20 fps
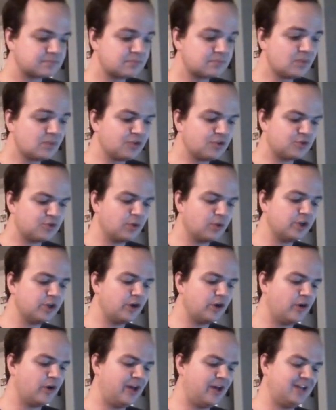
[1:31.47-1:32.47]
So we're going to
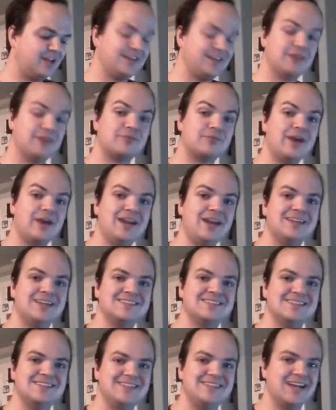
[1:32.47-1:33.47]
go ahead and get right
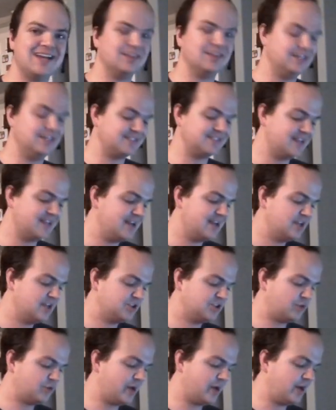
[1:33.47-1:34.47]
into the deck list.
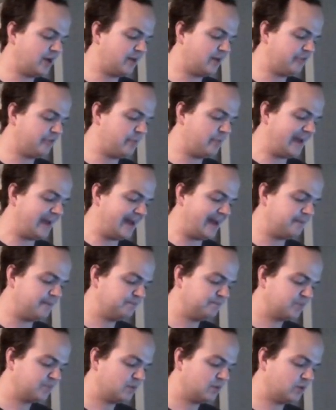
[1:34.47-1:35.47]
So right off the bat,
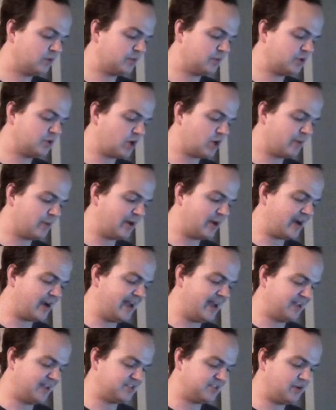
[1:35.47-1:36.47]
we're going to talk about our
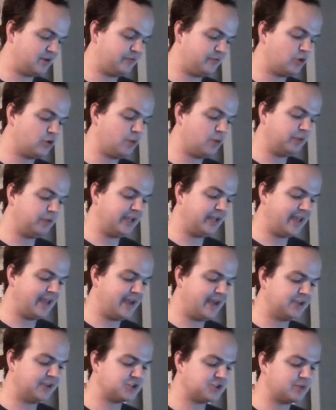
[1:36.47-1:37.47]
eggs. Now, if you are playing
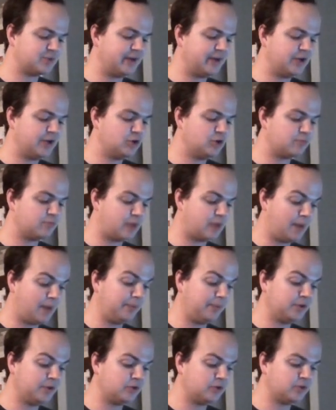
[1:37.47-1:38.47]
Aegisdramon, you're
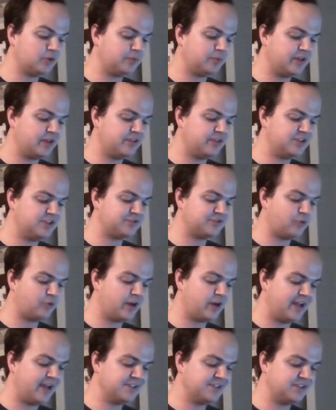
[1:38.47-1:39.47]
probably going to play these
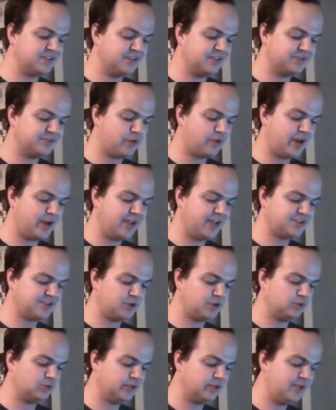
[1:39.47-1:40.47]
4 eggs and these 4 eggs
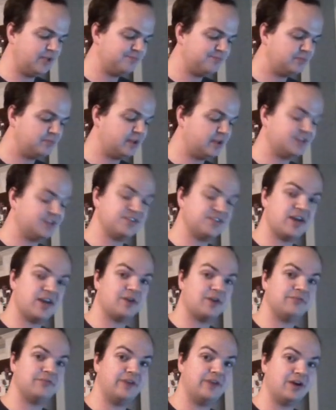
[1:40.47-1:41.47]
only because they
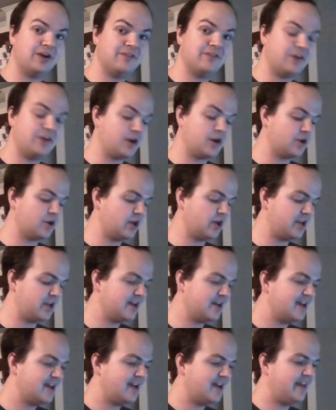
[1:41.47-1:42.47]
are very, very good.
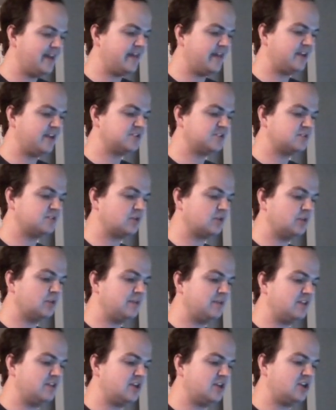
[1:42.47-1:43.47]
And that is going to
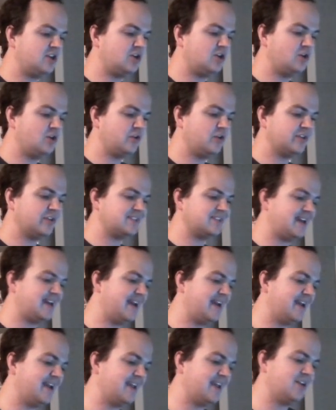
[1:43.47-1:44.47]
be the cutest
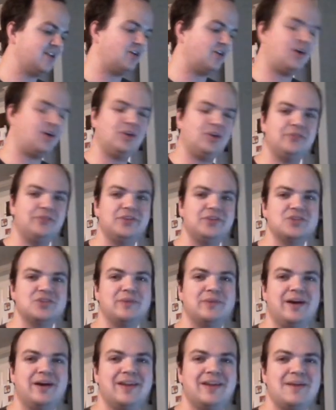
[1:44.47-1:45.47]
egg in all of
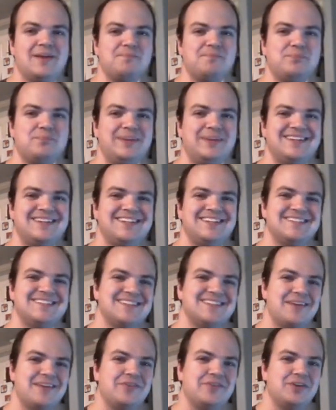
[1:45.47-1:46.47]
Digimon,
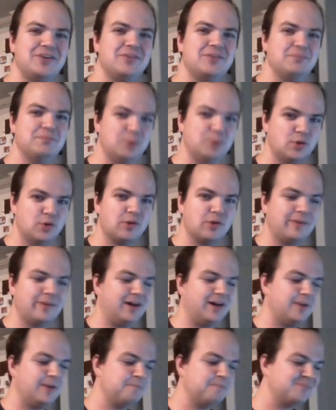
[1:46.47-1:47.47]
BT7
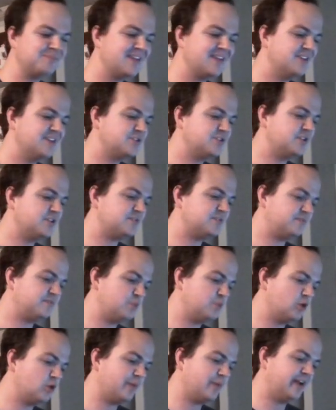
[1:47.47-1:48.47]
Bukamon. So this
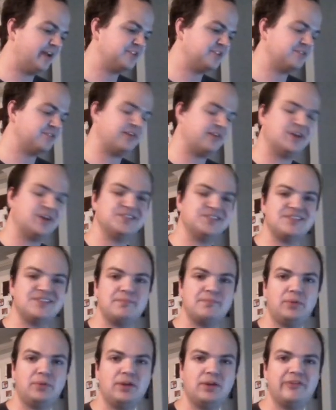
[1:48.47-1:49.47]
Bukamon has a very
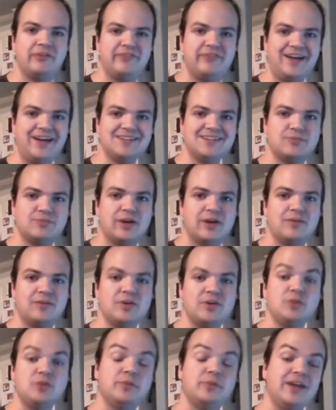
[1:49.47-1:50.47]
simple effect where
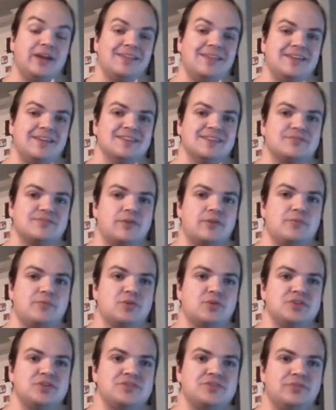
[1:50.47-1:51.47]
when you play things from
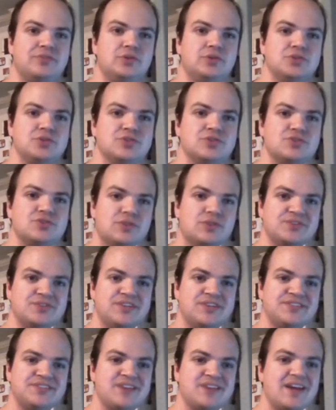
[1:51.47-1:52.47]
your Digivolution
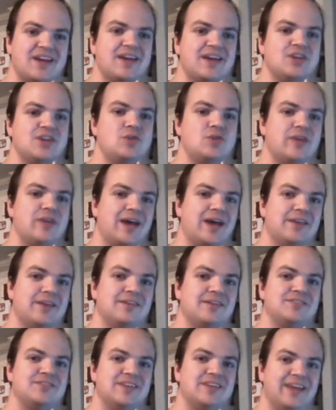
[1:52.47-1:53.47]
sources, you
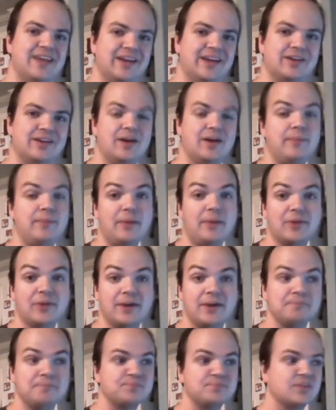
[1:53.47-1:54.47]
get to gain a
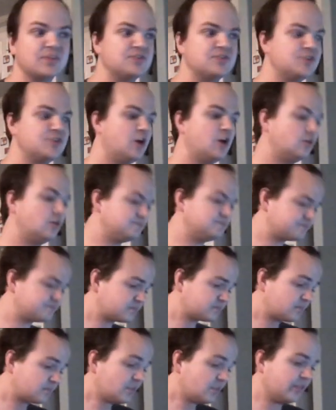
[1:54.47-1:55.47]
memory. So
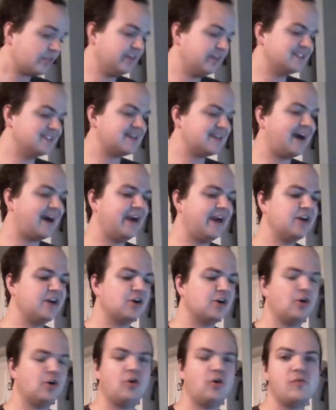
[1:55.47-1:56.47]
the entire
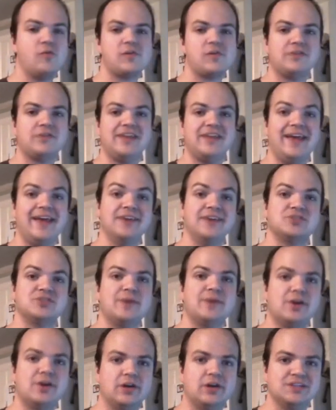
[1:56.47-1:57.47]
goal of the
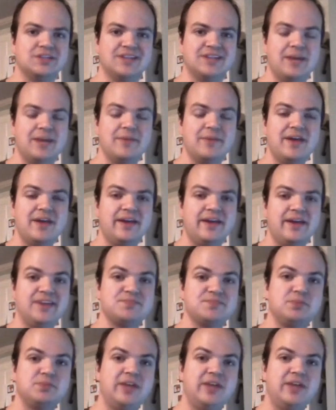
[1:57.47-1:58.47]
Aegisdramon archetype
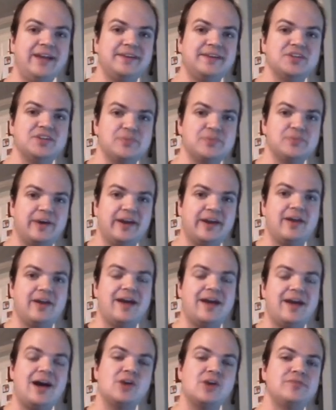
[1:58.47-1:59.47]
is playing Digimon
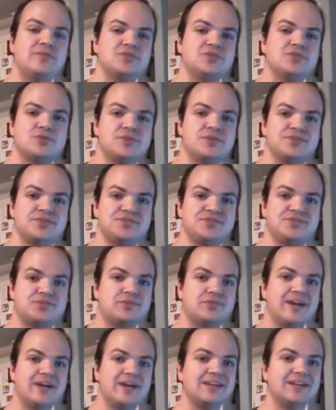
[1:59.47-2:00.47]
out of your sources
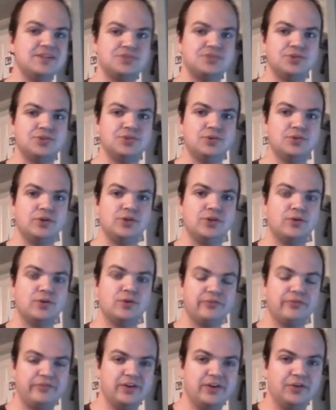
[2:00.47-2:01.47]
directly to your
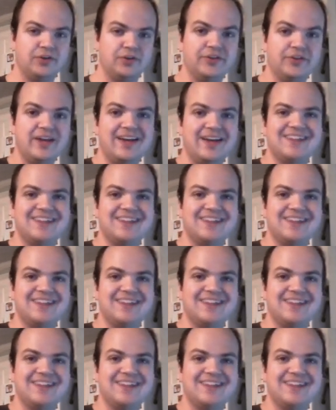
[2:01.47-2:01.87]
field.